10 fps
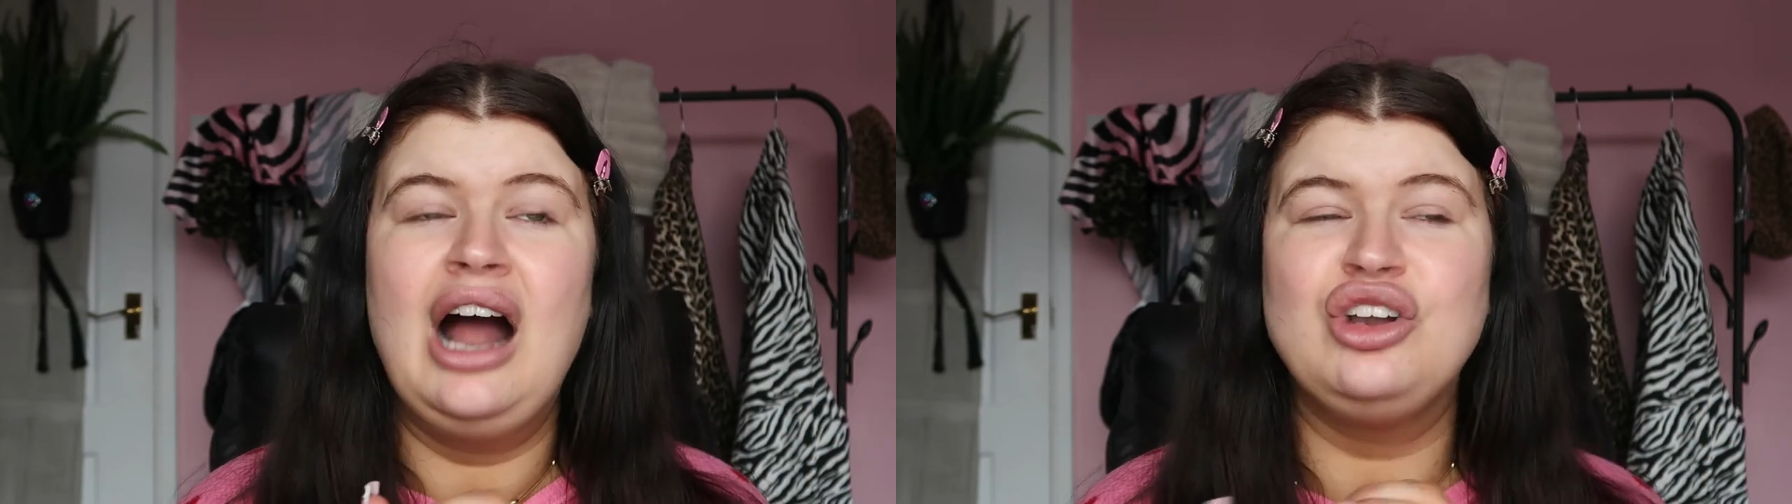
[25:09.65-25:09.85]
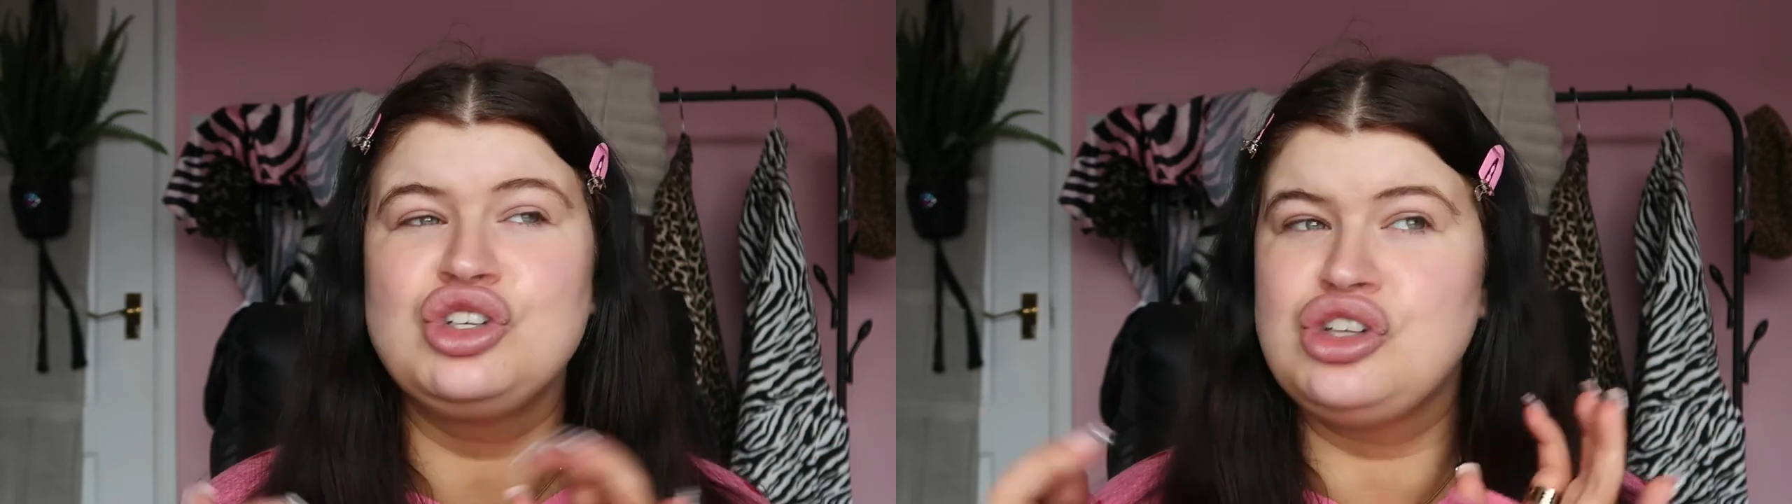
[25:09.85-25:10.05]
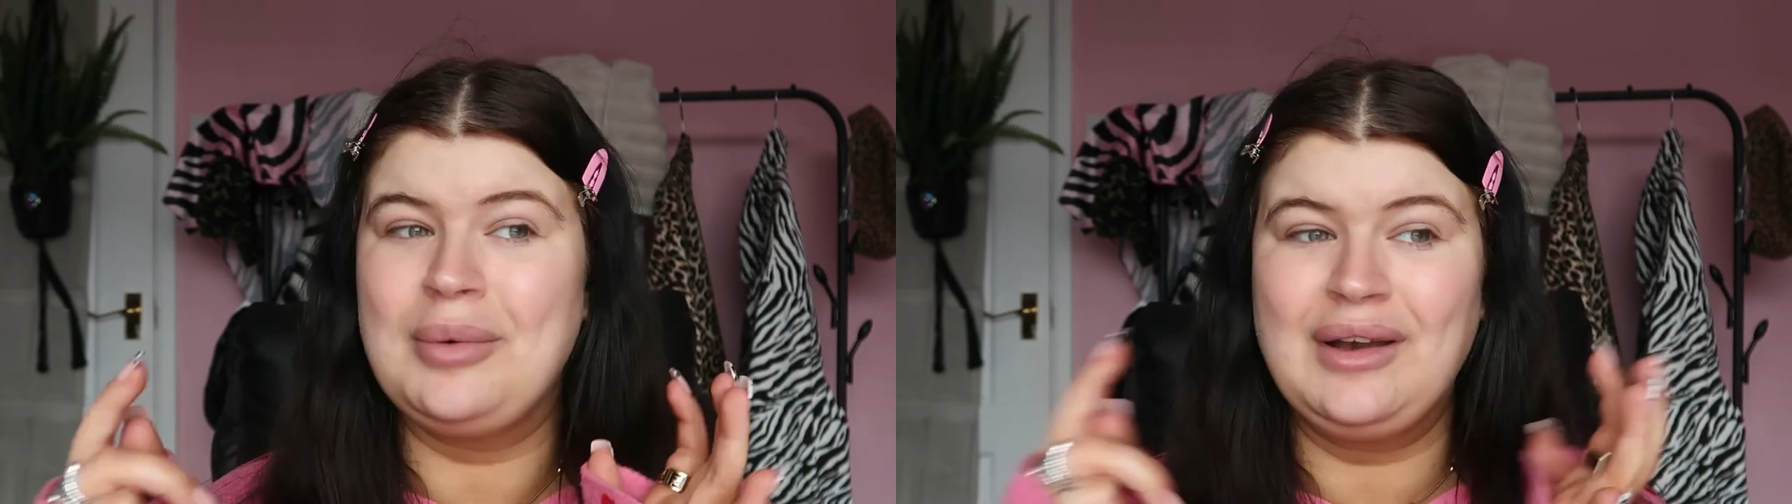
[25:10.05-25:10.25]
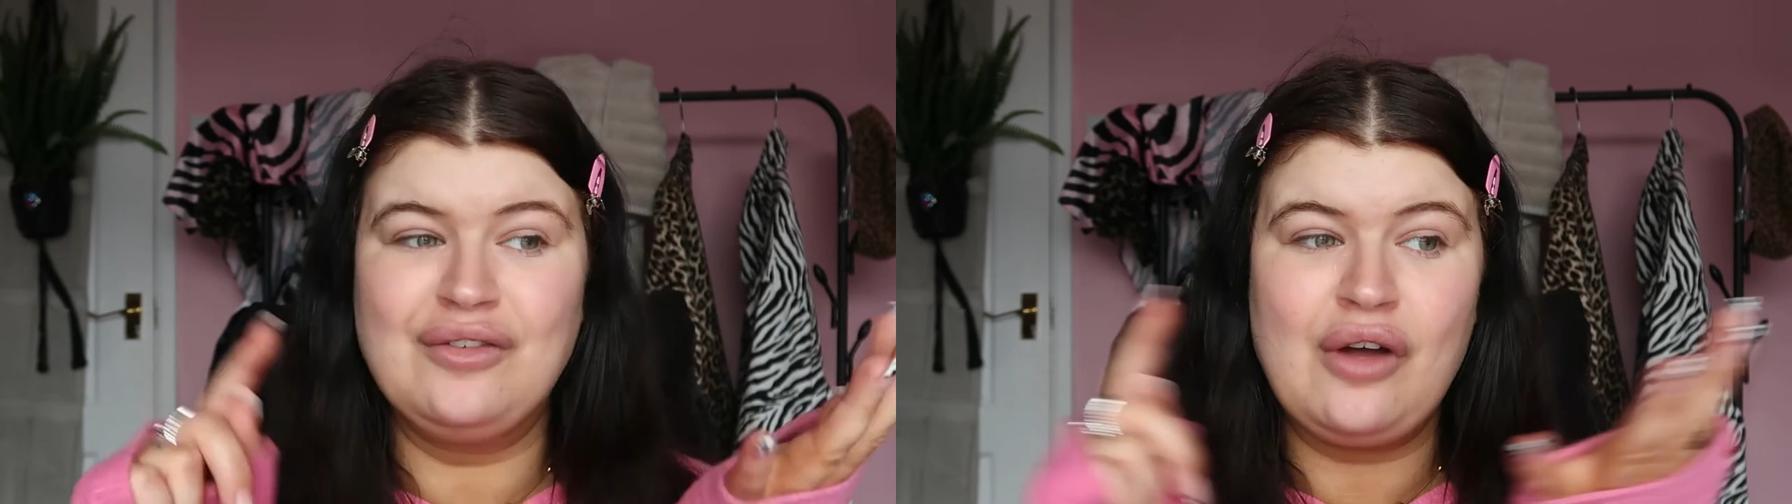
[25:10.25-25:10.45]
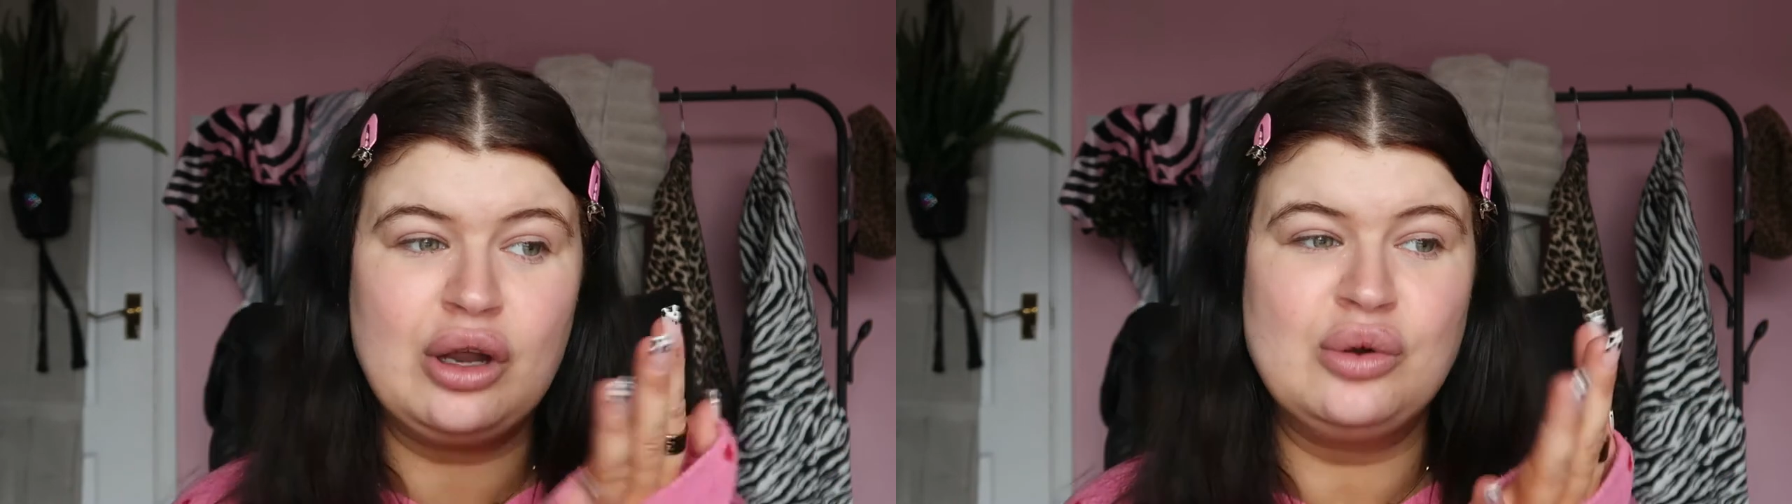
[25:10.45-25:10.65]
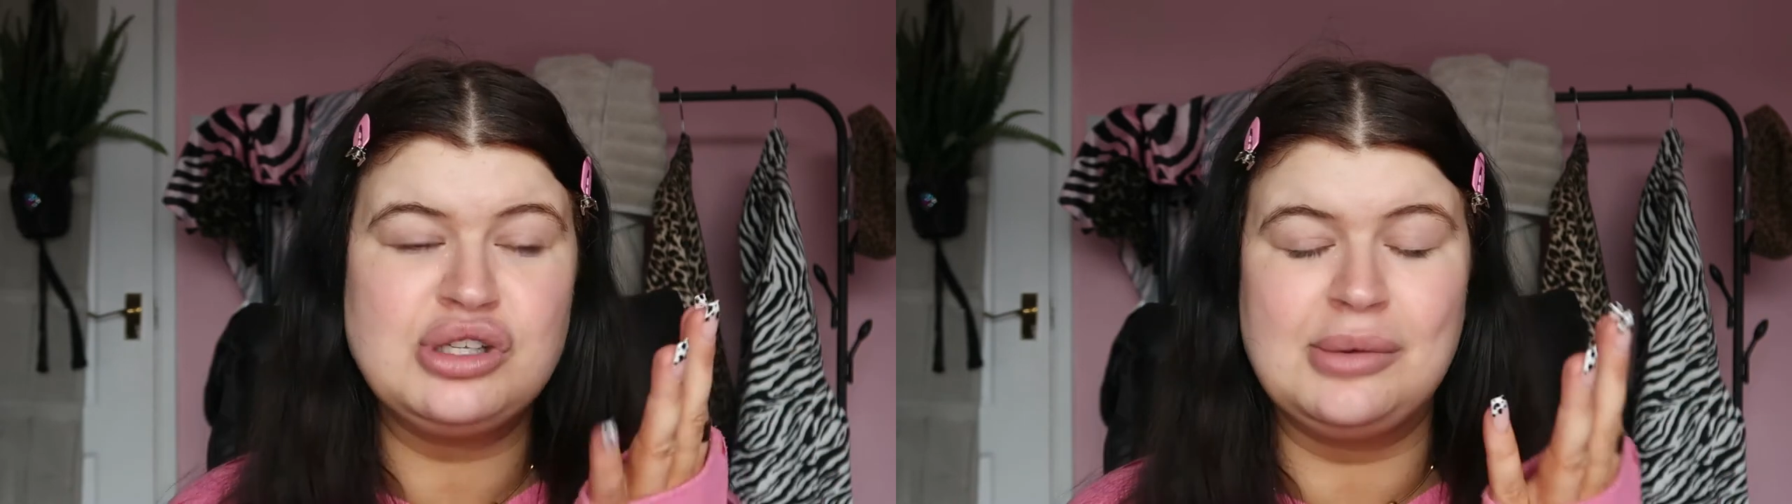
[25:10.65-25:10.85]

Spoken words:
I took so many photos,